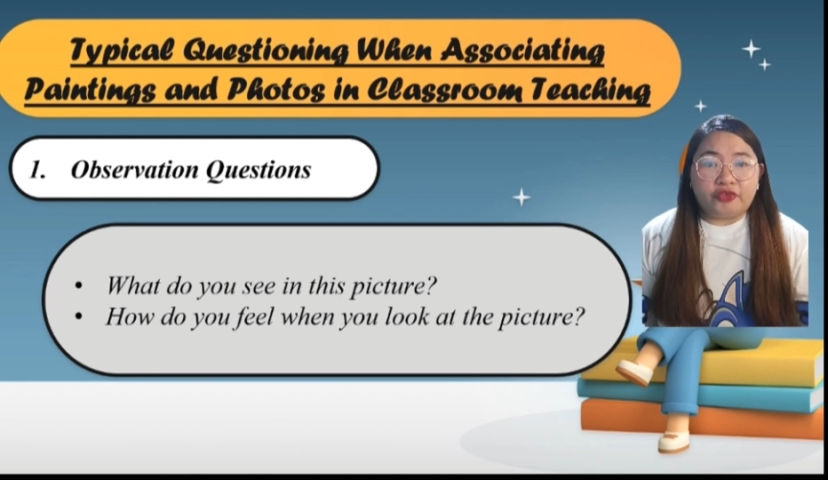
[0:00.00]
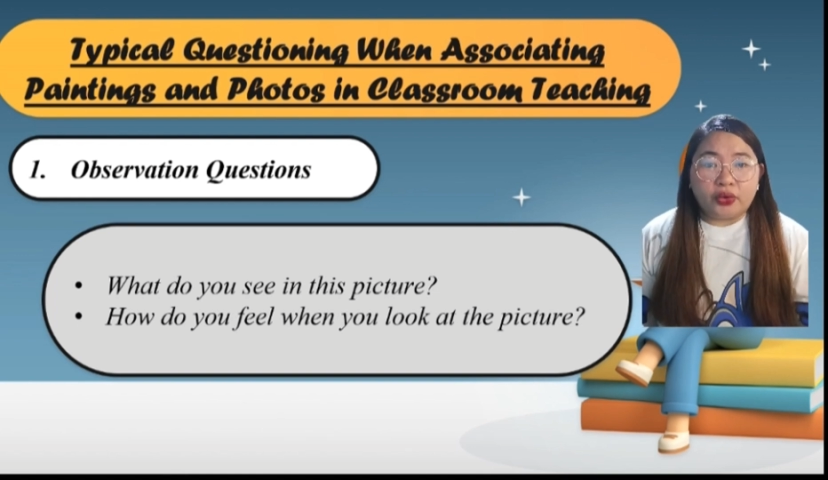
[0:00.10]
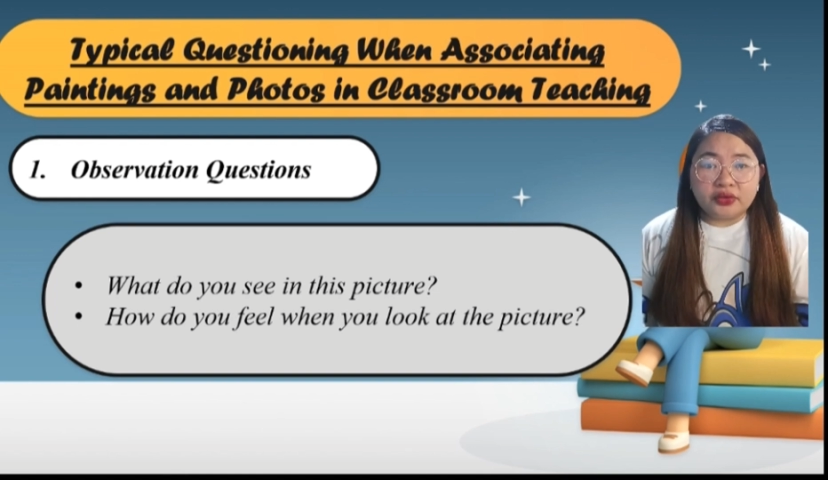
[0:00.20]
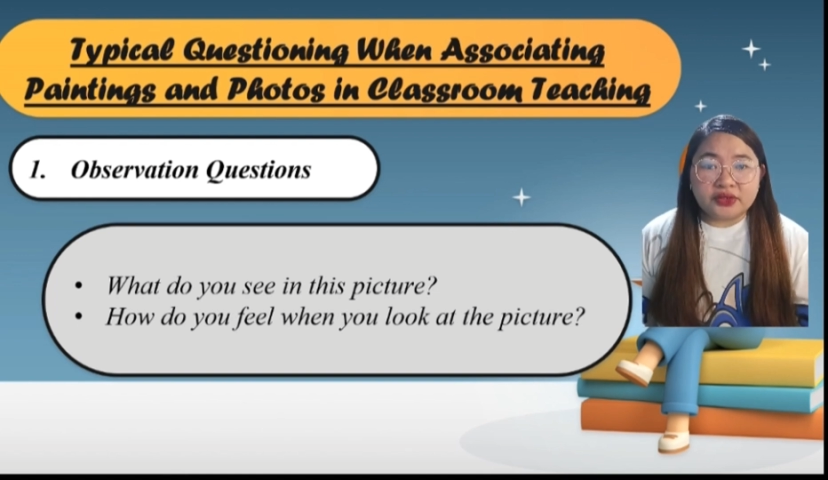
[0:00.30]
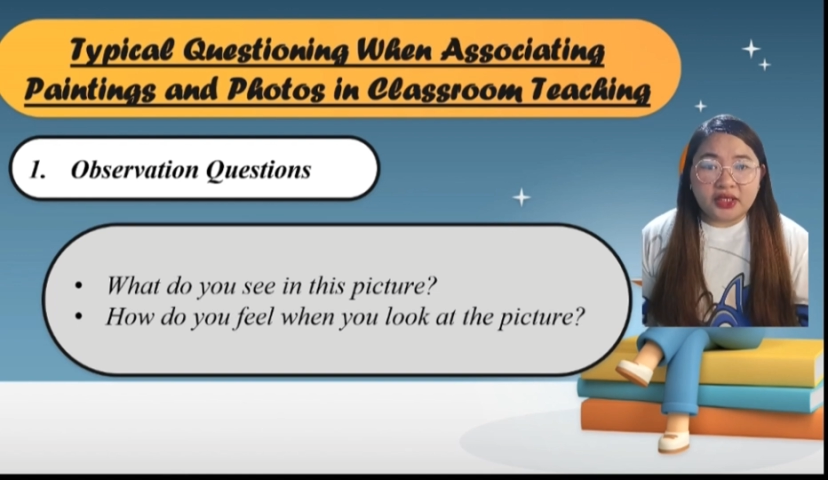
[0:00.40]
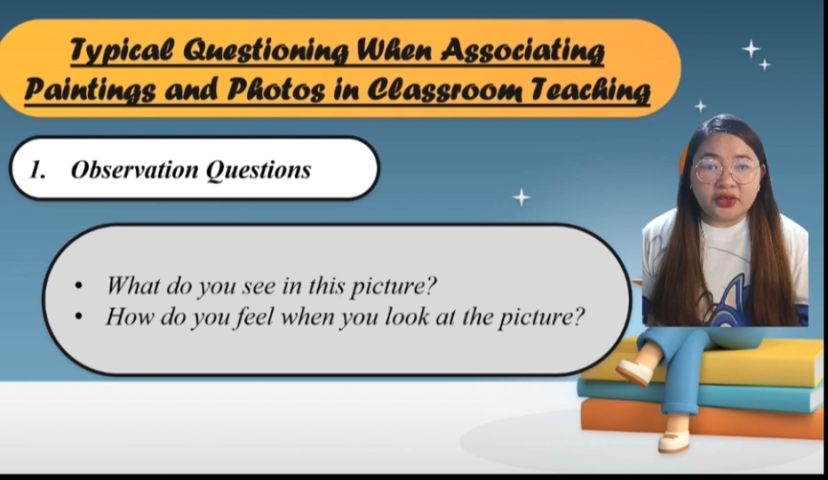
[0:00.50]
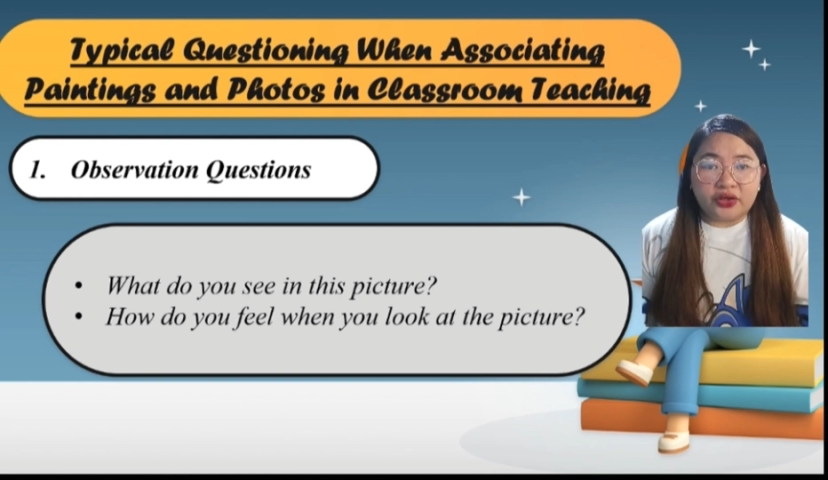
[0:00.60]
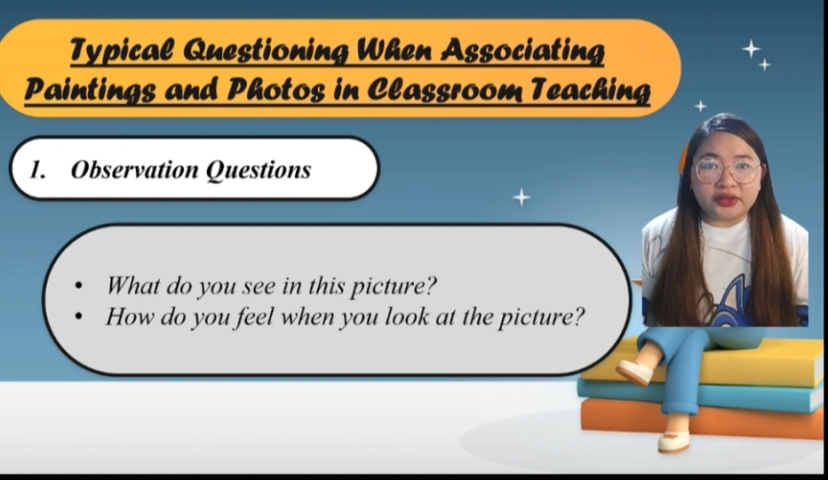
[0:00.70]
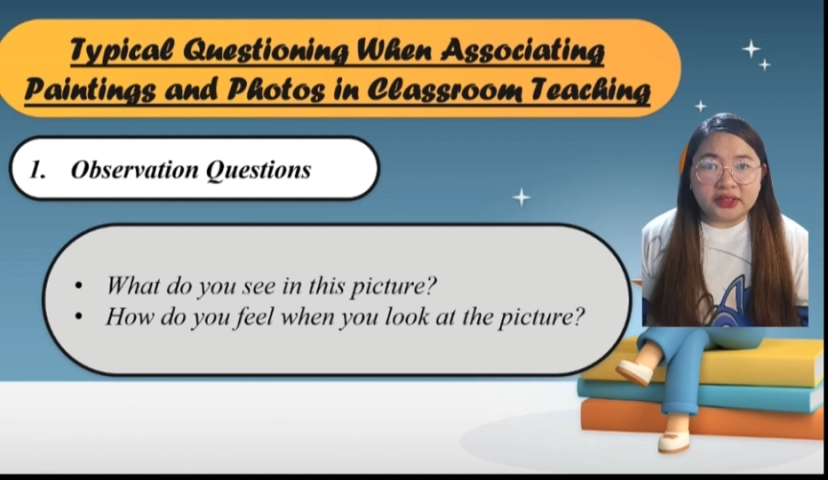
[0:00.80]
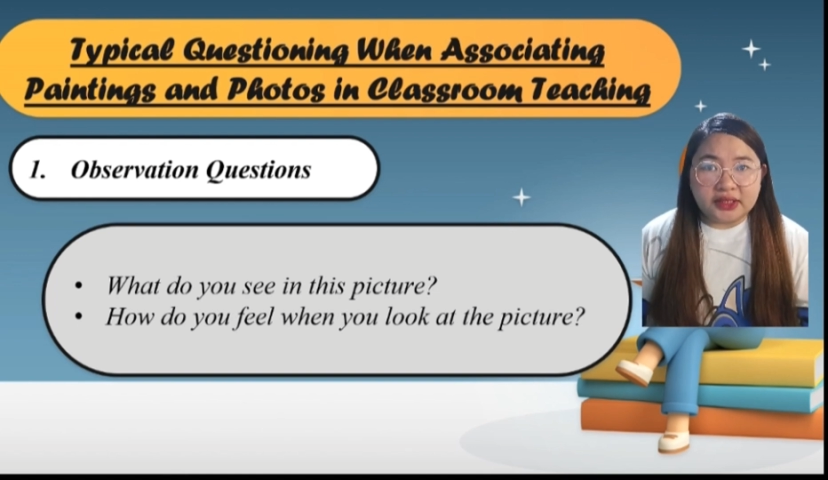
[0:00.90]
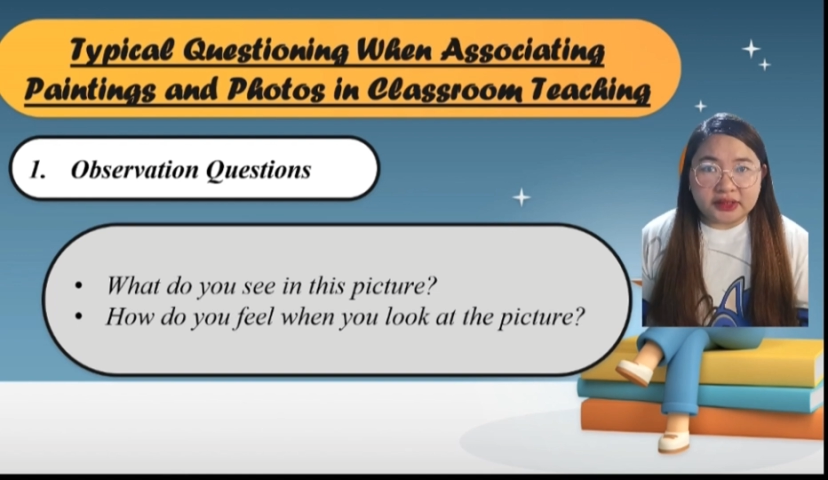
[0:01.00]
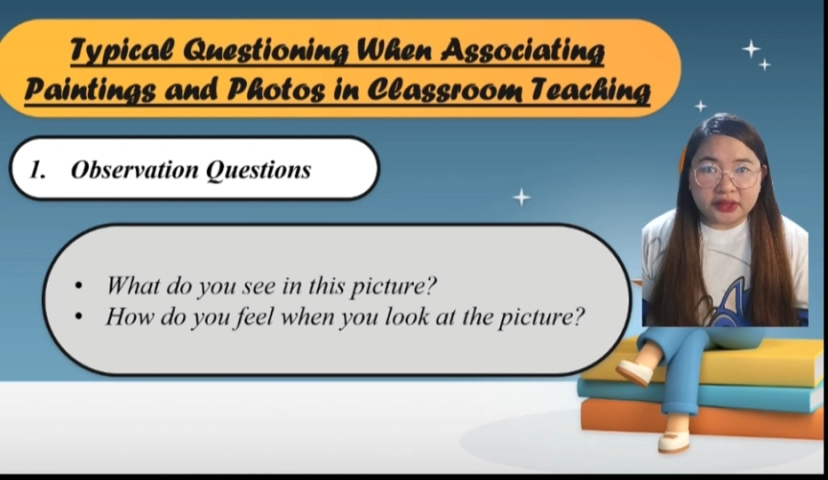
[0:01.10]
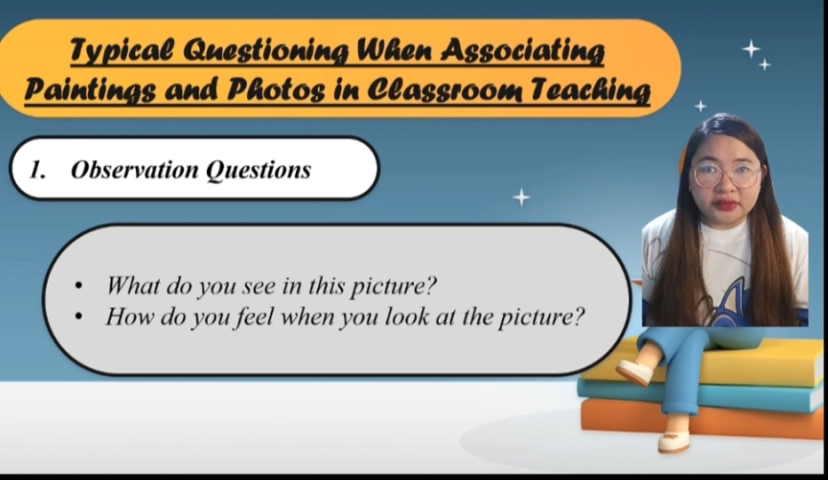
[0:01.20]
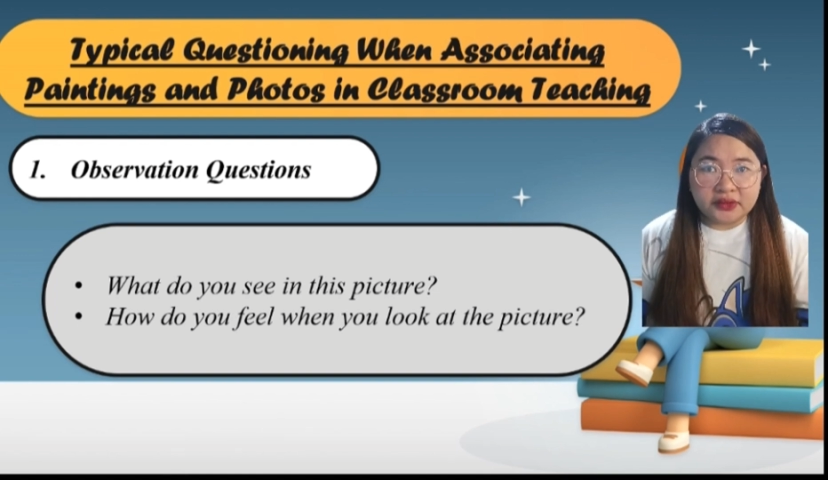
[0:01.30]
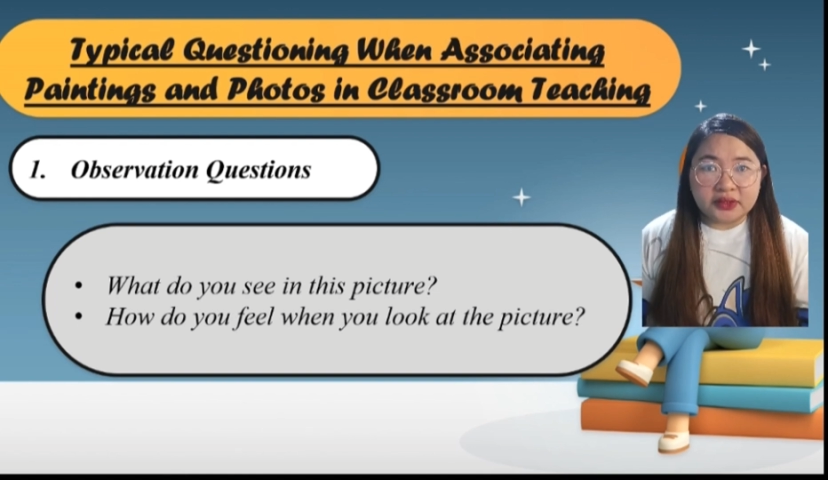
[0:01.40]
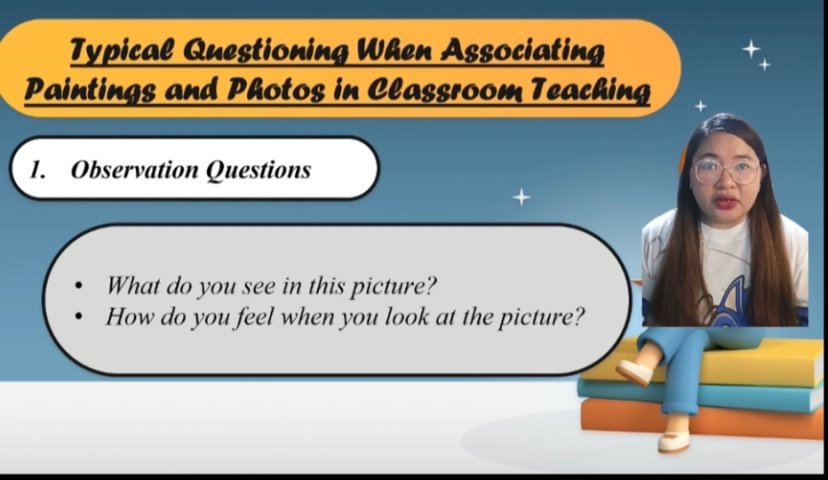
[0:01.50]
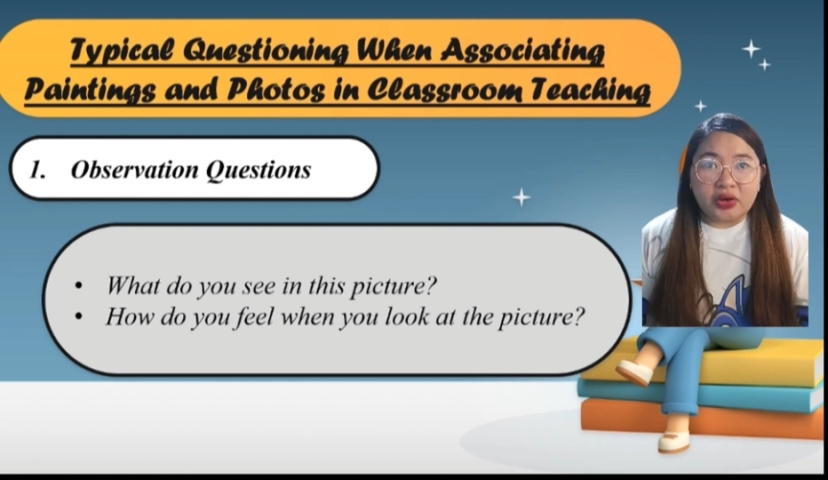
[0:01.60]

focusing on the details,